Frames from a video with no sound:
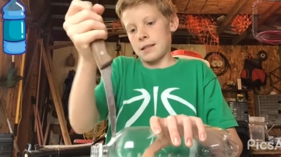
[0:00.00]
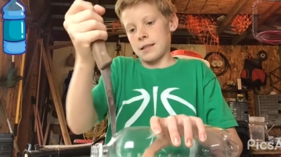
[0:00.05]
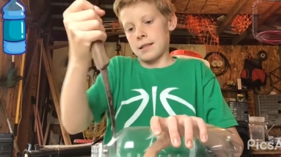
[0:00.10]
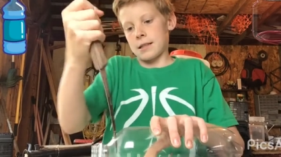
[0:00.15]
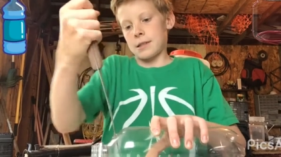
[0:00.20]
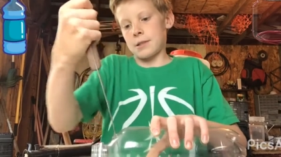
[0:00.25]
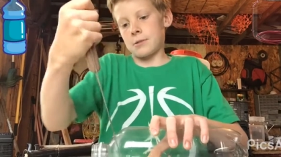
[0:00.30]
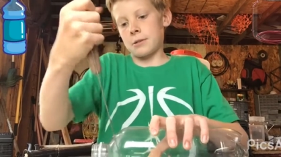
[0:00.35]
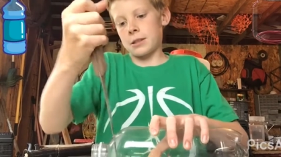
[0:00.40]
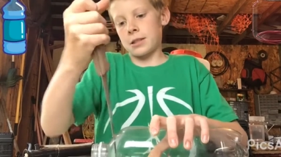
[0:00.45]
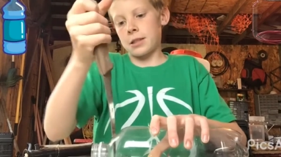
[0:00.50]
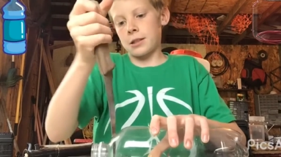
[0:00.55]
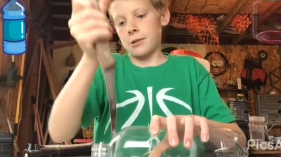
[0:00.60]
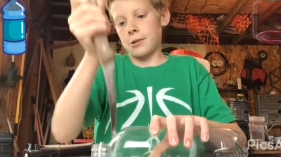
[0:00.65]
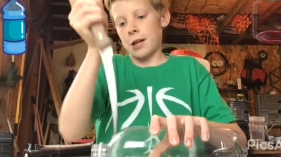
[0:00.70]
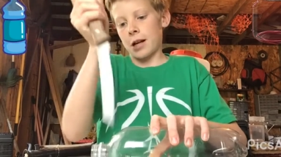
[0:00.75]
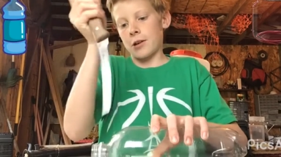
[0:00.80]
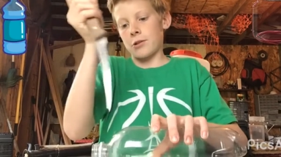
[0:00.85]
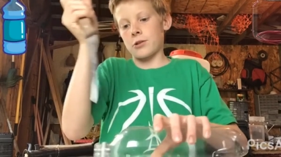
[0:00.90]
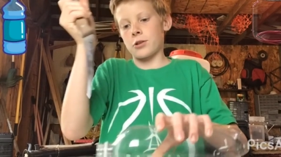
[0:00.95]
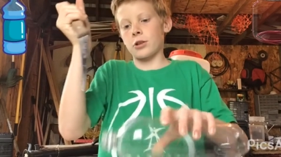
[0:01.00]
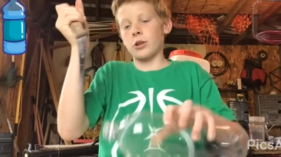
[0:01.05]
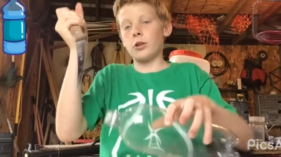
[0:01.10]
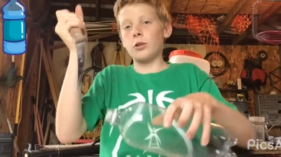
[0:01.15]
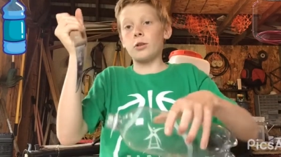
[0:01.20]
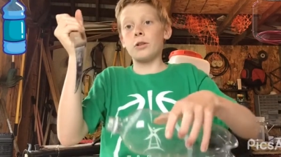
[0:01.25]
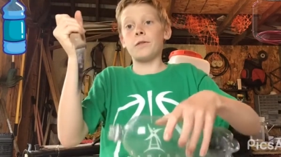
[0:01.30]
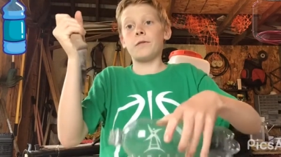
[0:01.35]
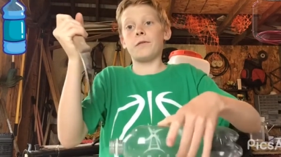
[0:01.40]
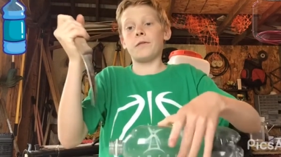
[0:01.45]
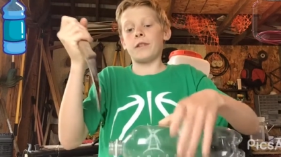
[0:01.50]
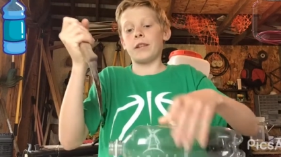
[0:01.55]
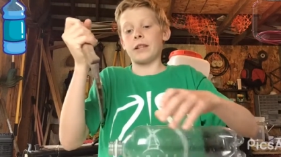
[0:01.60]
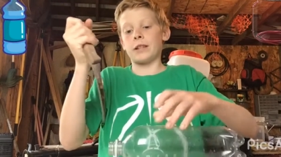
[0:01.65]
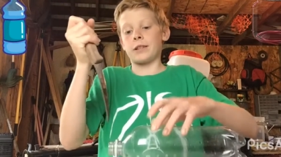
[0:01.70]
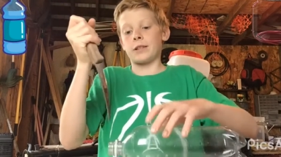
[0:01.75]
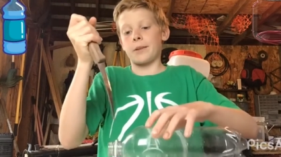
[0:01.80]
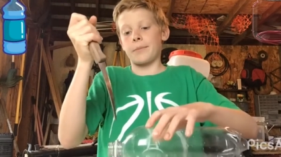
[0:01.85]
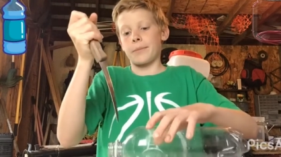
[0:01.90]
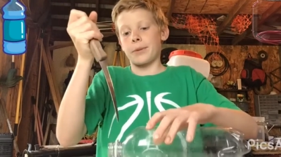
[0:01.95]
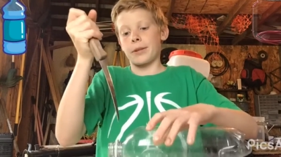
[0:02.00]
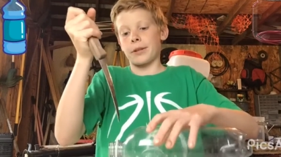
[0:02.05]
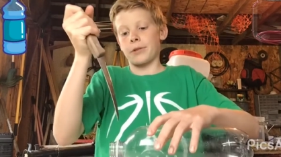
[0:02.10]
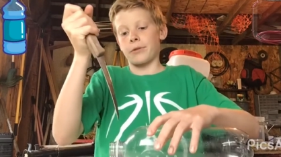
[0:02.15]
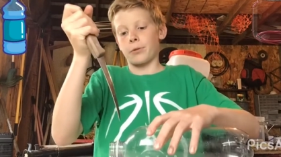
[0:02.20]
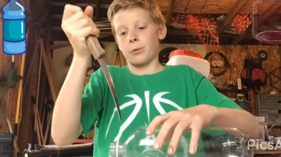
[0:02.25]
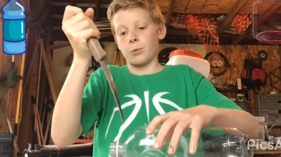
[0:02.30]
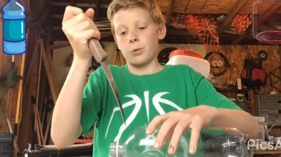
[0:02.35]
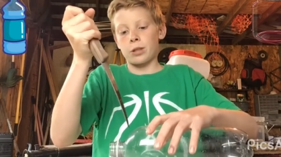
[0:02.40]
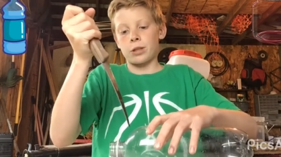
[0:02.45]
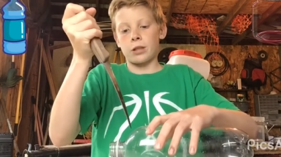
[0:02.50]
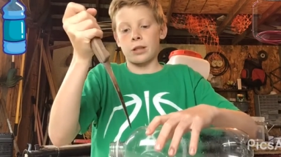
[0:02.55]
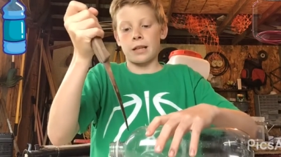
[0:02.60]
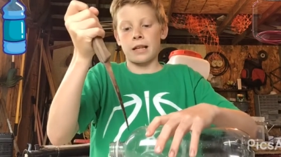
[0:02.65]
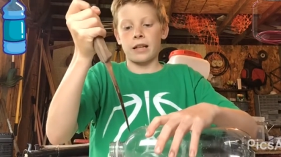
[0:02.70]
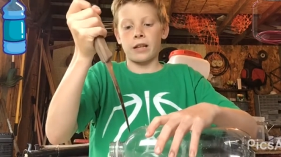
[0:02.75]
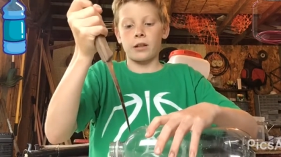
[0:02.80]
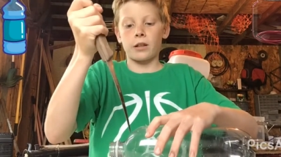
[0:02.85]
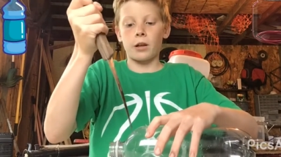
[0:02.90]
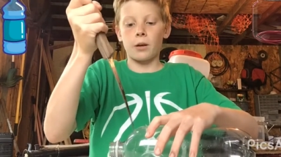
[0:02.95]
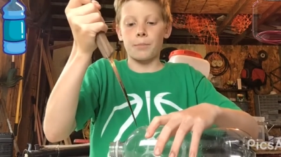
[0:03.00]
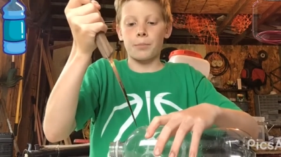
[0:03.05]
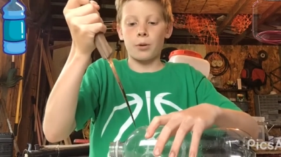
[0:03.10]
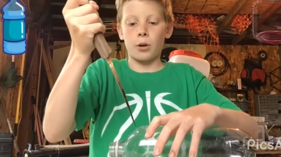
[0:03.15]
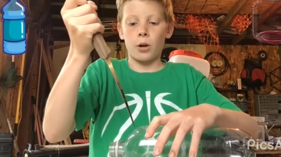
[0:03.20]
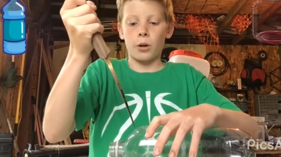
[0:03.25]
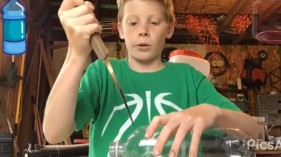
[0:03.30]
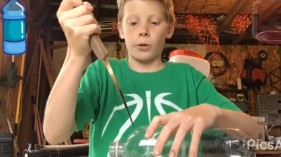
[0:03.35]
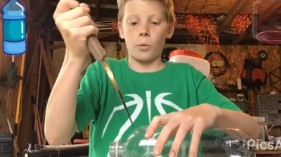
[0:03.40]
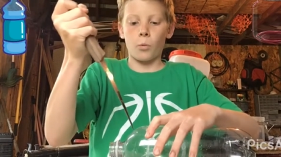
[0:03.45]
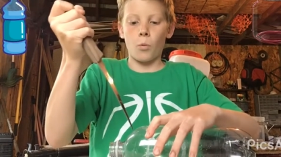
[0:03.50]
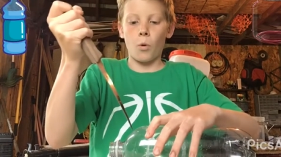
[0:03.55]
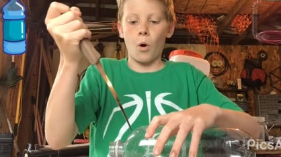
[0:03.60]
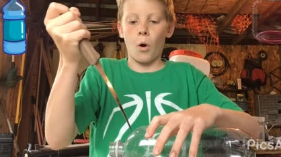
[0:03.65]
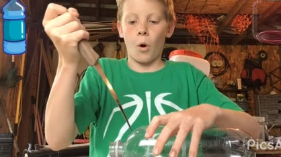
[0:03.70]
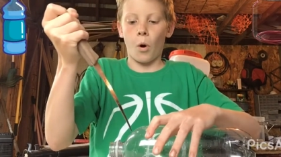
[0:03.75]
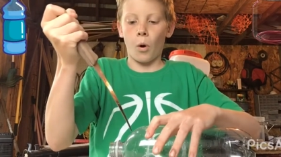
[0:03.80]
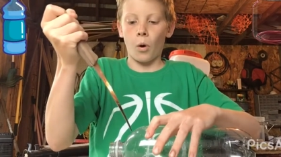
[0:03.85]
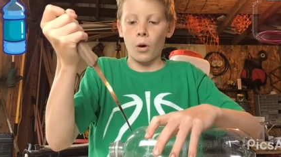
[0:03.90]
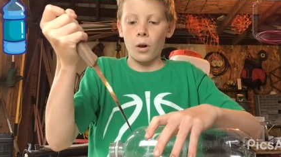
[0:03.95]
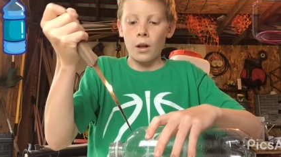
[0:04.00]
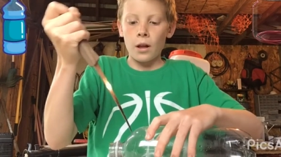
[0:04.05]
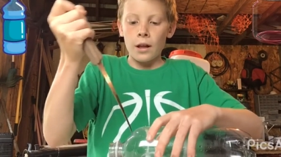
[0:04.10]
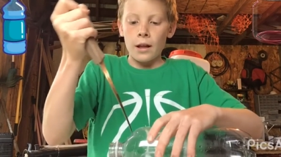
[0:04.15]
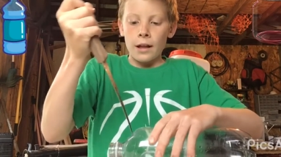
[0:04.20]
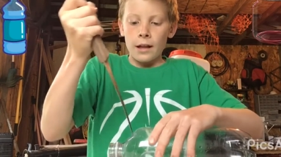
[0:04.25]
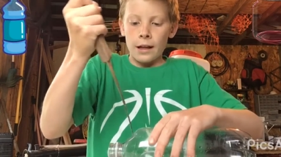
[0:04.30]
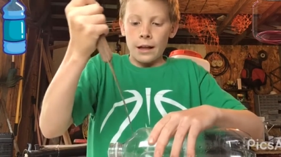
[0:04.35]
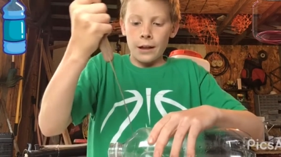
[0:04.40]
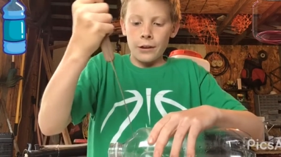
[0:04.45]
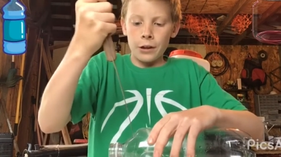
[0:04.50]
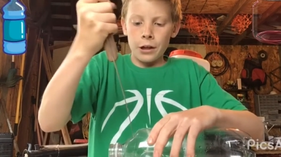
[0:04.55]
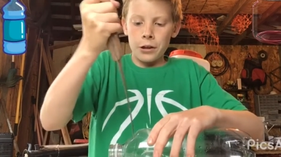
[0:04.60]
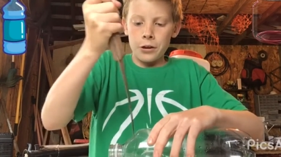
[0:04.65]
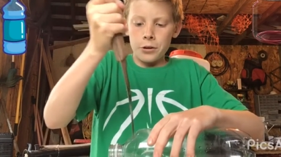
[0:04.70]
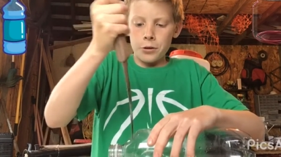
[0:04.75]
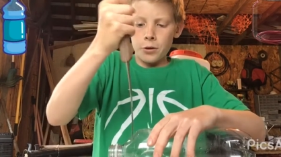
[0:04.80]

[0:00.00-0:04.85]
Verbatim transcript: Twist it around so you can fit something through it to hang up on the wall. And then do that